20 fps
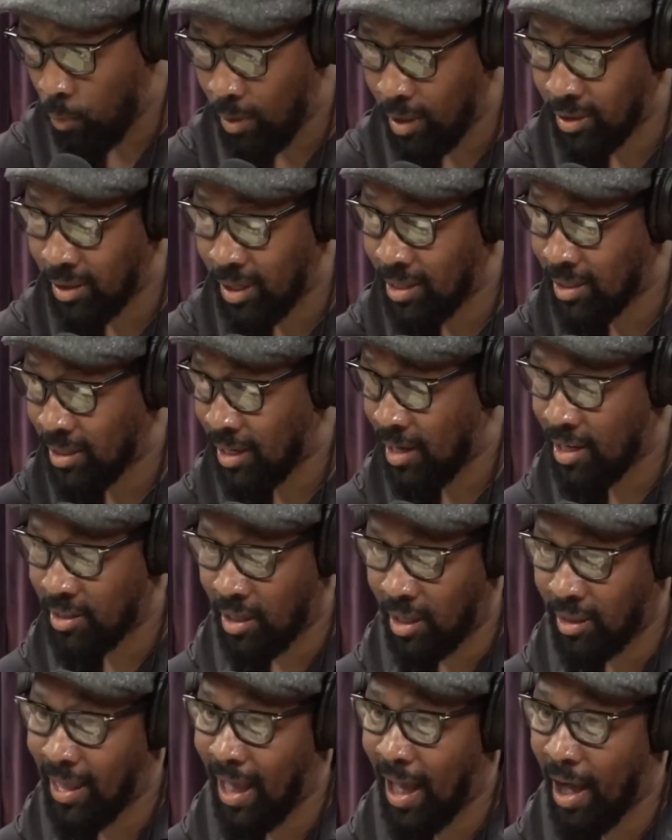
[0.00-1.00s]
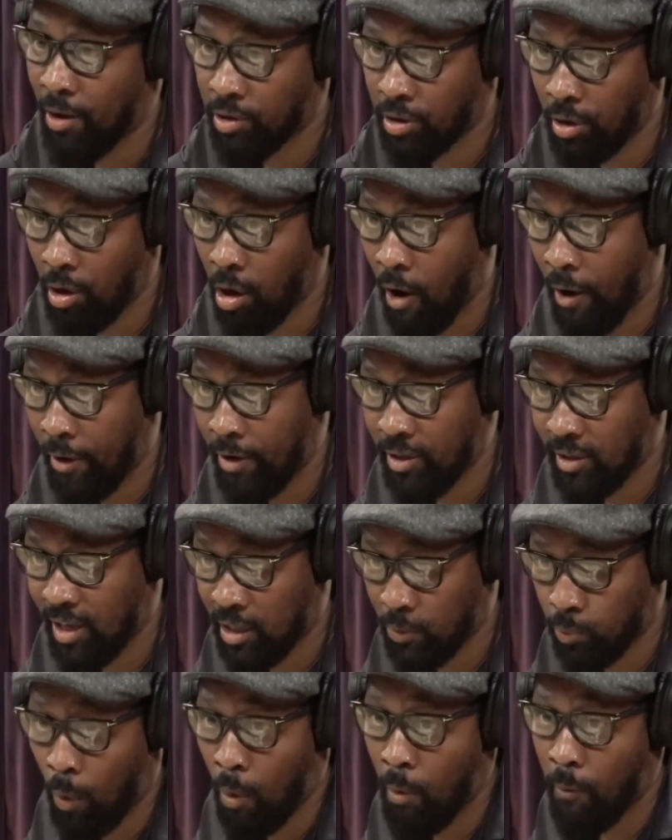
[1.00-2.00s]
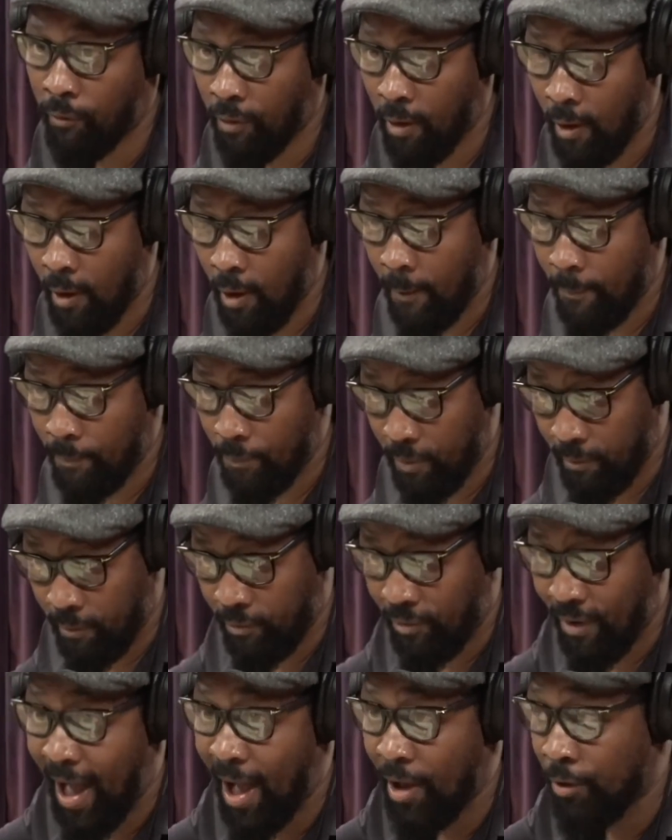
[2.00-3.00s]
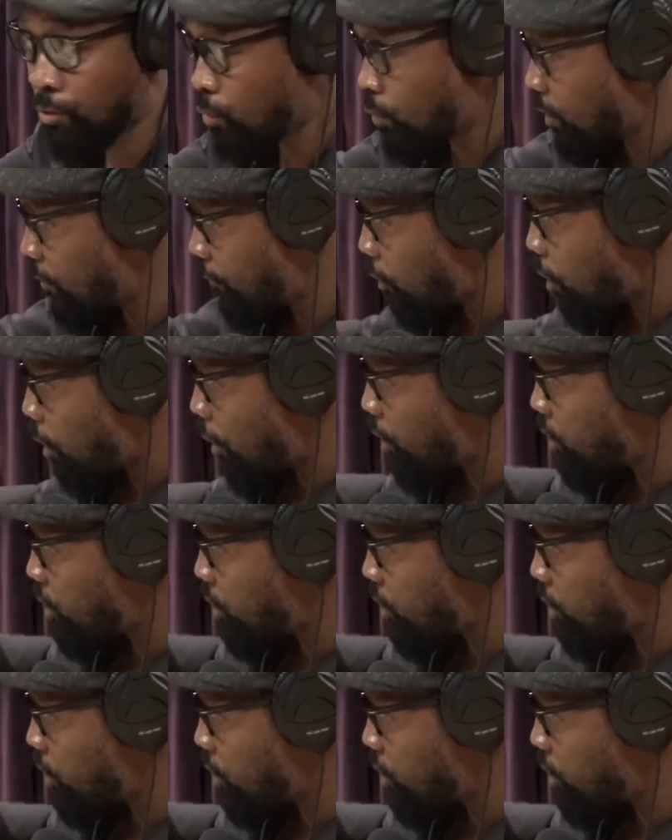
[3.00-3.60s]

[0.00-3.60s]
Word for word: let's say, say there's a thousand artists that's worth value as far